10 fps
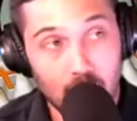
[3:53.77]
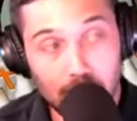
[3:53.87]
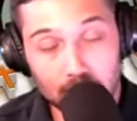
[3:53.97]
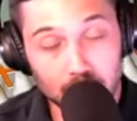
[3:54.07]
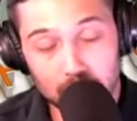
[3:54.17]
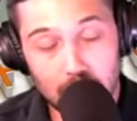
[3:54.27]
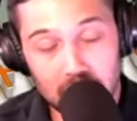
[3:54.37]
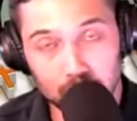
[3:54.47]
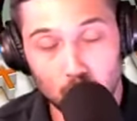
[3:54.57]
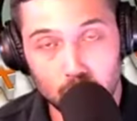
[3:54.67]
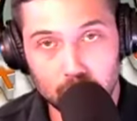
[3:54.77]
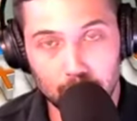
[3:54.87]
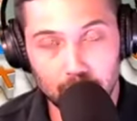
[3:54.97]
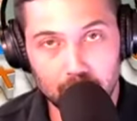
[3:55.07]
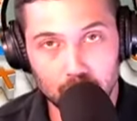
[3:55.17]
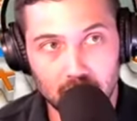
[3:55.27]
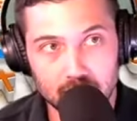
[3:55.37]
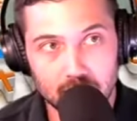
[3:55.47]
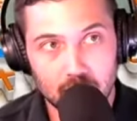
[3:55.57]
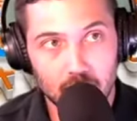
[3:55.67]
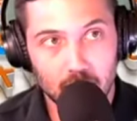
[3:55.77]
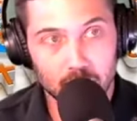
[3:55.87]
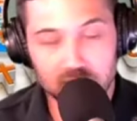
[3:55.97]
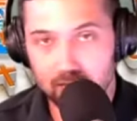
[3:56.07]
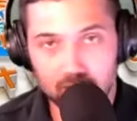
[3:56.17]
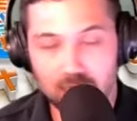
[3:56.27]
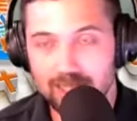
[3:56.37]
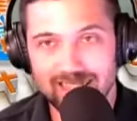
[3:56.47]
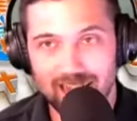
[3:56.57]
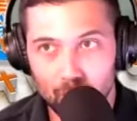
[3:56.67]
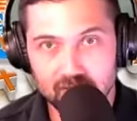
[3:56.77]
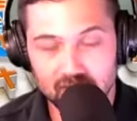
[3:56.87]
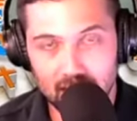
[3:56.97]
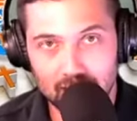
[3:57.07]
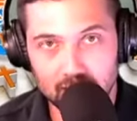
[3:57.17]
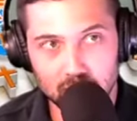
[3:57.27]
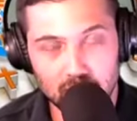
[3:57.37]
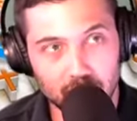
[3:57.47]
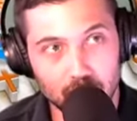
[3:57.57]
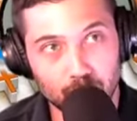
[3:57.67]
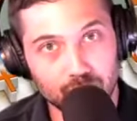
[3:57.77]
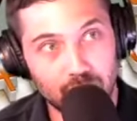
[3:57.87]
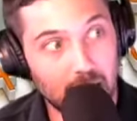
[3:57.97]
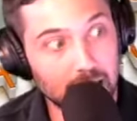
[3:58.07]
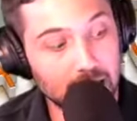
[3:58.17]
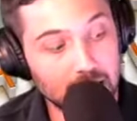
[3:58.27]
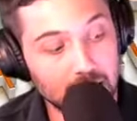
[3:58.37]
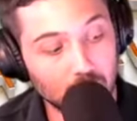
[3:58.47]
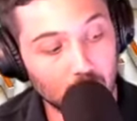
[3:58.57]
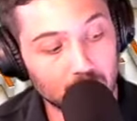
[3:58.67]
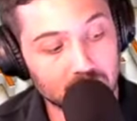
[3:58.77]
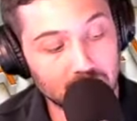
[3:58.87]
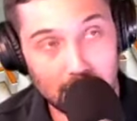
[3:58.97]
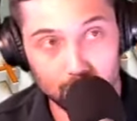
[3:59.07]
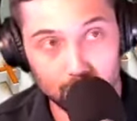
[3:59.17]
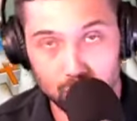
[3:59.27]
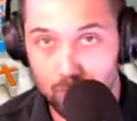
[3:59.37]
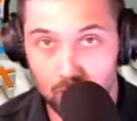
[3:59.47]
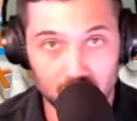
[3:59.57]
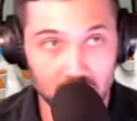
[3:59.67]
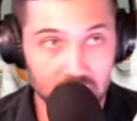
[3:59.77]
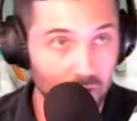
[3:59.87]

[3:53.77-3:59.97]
I know it's a matchup you want to be able to play him against. But given his health status, given that he wasn't able to do much against